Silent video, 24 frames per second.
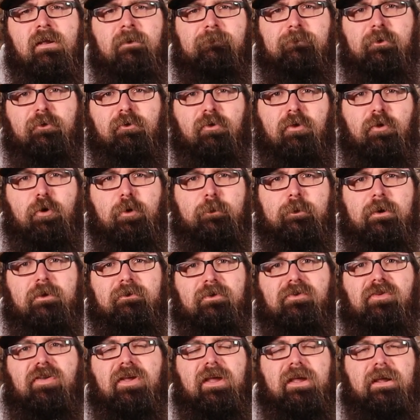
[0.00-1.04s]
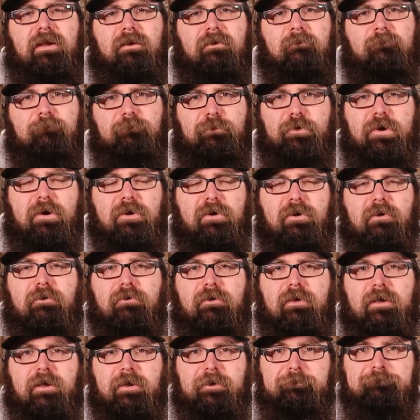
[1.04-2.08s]
There's a little bit of a tang there near
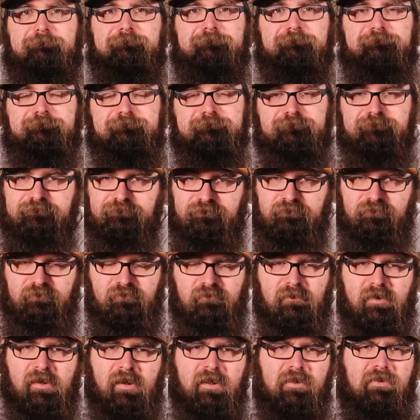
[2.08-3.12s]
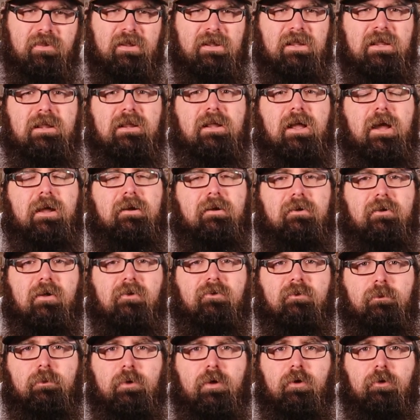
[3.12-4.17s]
the end, and the heat kind of
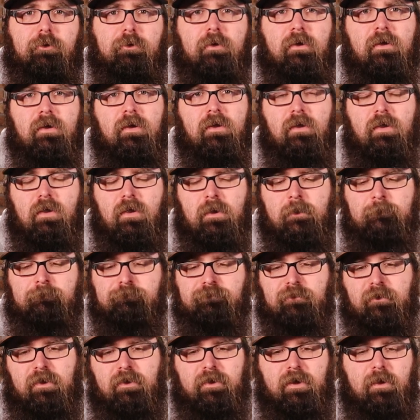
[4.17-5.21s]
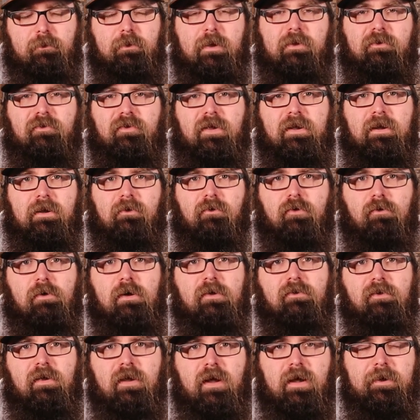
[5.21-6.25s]
does build. Like, I'm not saying it's
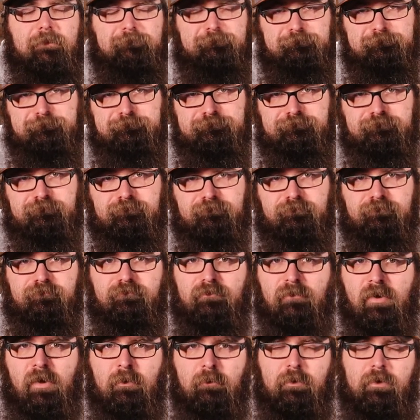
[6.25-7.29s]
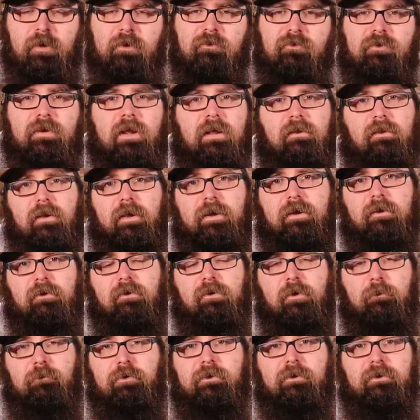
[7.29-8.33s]
crazy hot, but it's not like
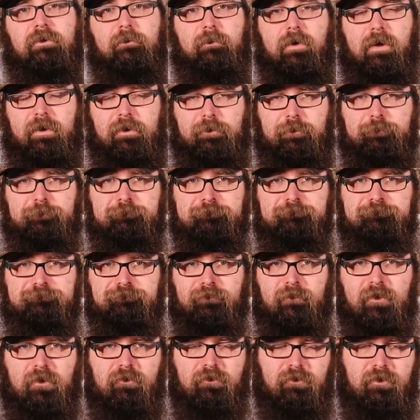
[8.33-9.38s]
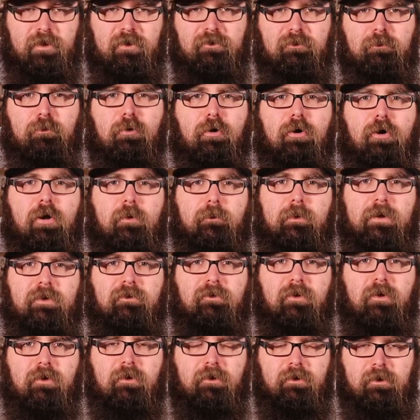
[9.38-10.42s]
completely mild. There's a nice burn on my
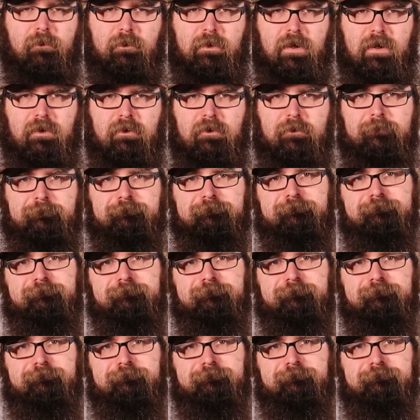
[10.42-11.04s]
tongue on the back.